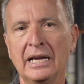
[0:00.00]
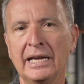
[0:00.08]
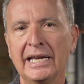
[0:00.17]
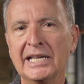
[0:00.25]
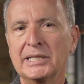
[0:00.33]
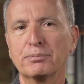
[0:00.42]

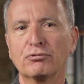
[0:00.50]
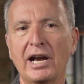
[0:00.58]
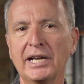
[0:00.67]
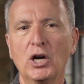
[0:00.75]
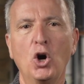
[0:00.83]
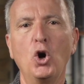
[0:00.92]
He ends up
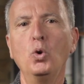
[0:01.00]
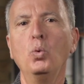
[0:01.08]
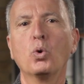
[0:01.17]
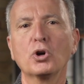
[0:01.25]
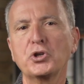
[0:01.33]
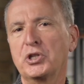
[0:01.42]
writing a whole
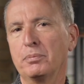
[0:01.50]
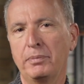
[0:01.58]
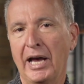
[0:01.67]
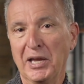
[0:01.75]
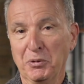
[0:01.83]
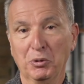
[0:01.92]
worship
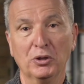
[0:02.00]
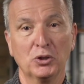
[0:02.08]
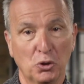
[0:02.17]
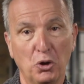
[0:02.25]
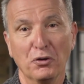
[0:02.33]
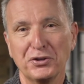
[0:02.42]
manual
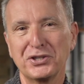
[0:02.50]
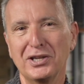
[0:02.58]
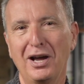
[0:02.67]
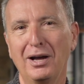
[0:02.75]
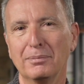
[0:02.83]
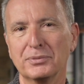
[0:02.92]
called the
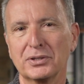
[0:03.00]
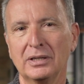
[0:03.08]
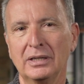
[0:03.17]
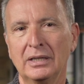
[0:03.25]
Psalms.